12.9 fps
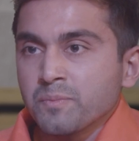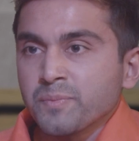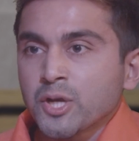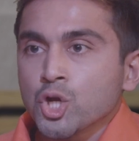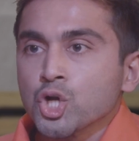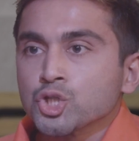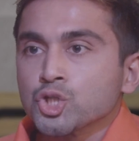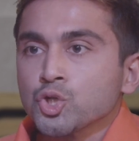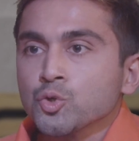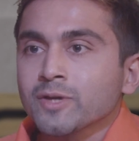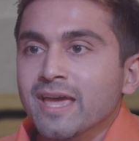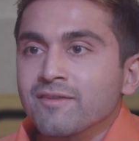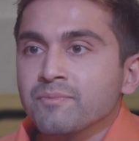Because
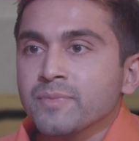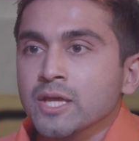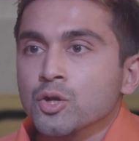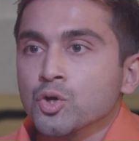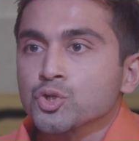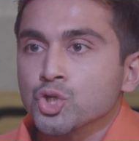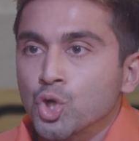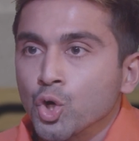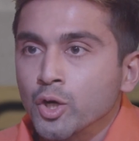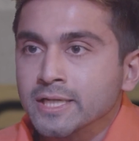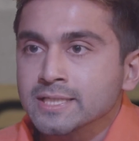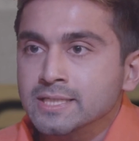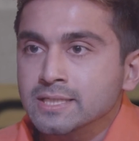you gave me no
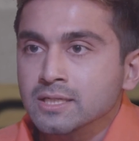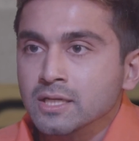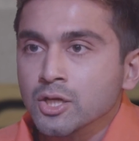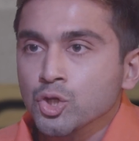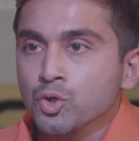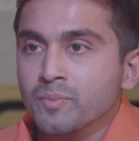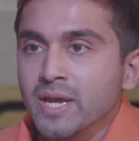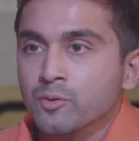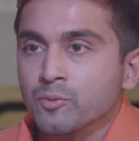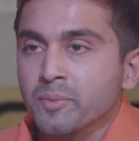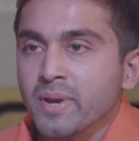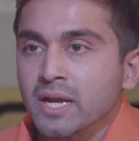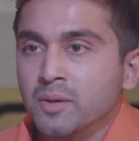choice. You made
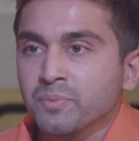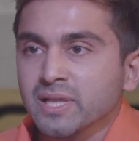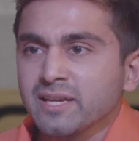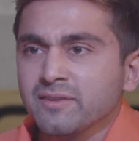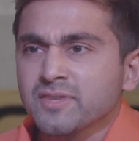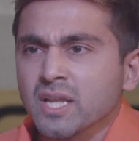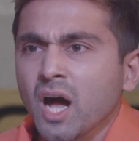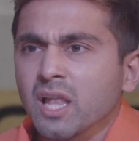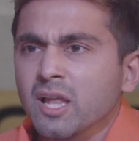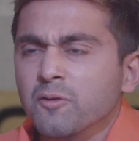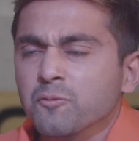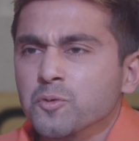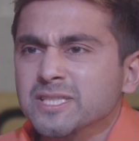Rebecca believe that our
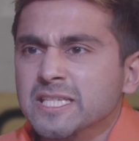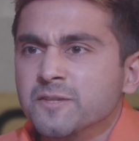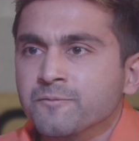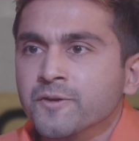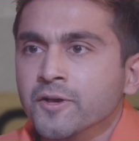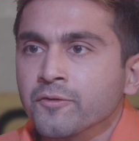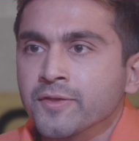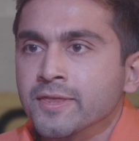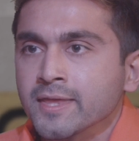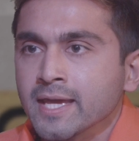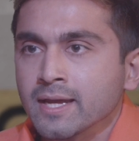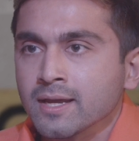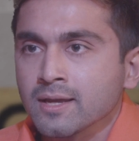love was this filthy
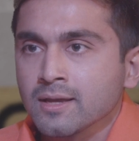thing.